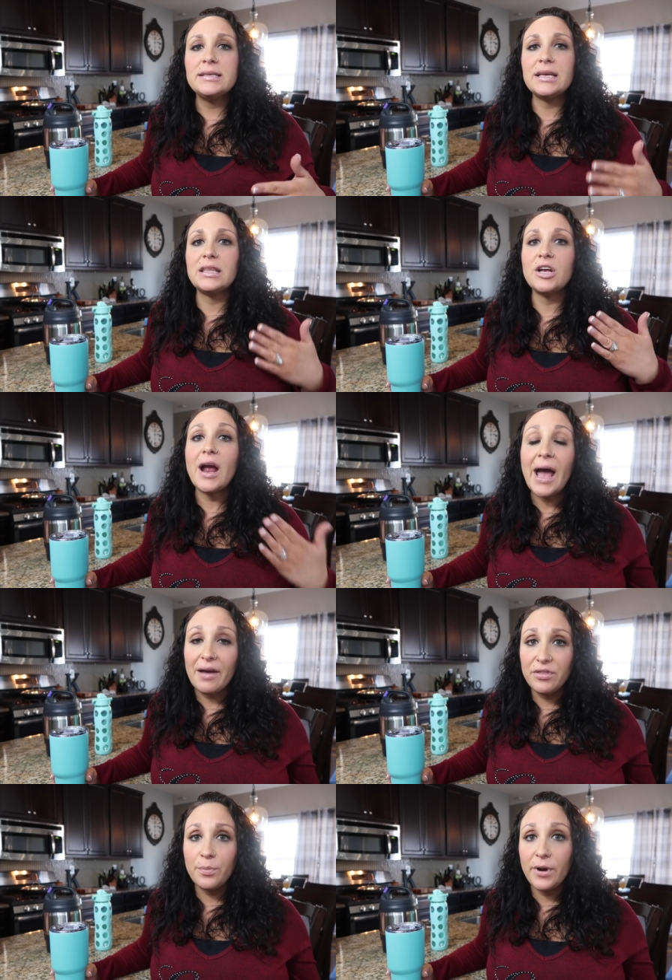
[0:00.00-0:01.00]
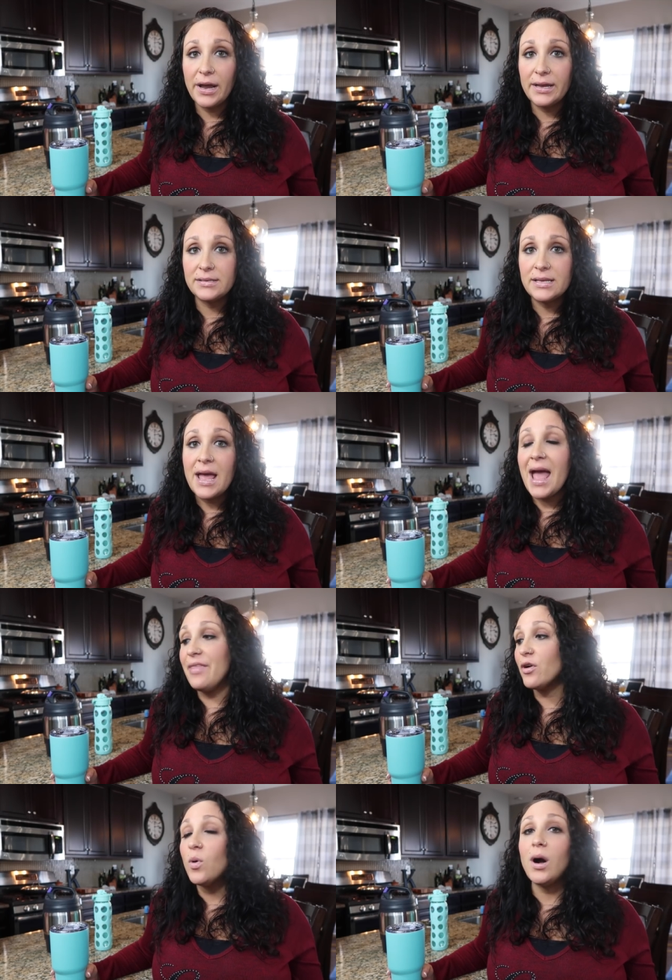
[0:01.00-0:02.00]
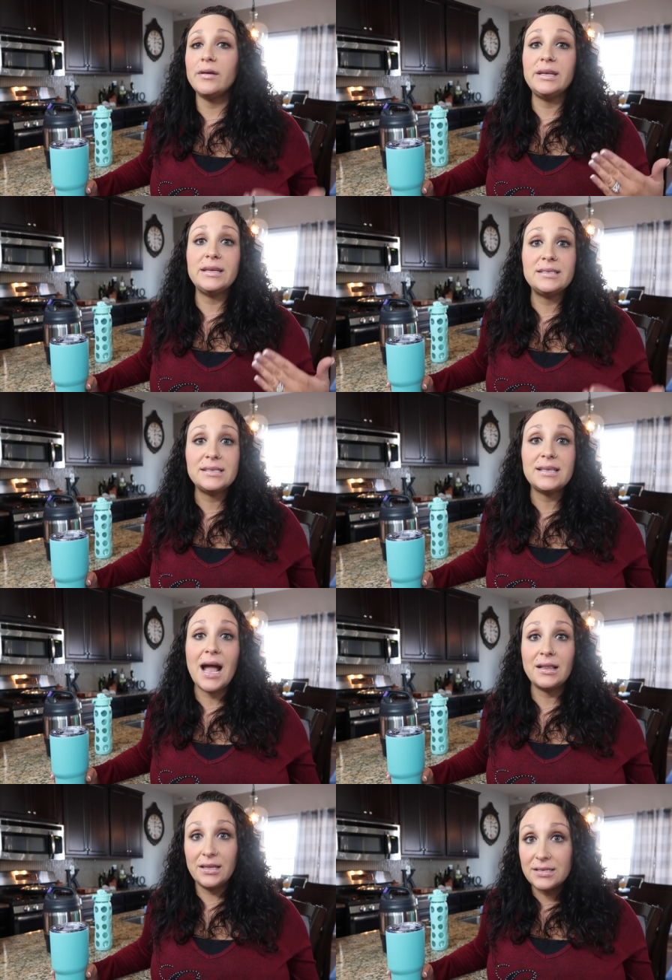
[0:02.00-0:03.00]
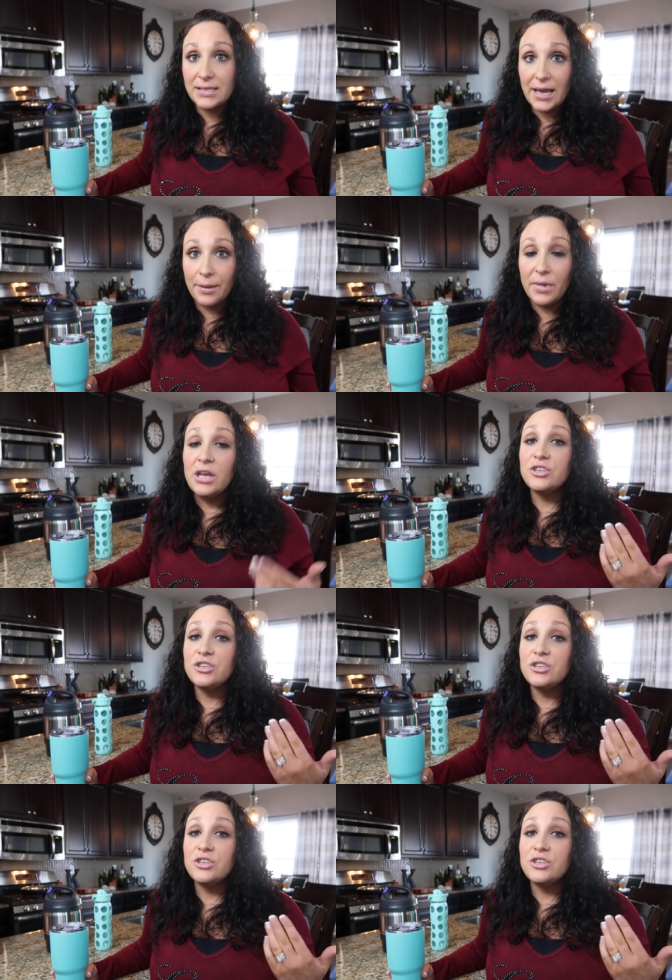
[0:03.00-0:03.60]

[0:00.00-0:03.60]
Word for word: He's like, they're half the price and the quality is exactly the same.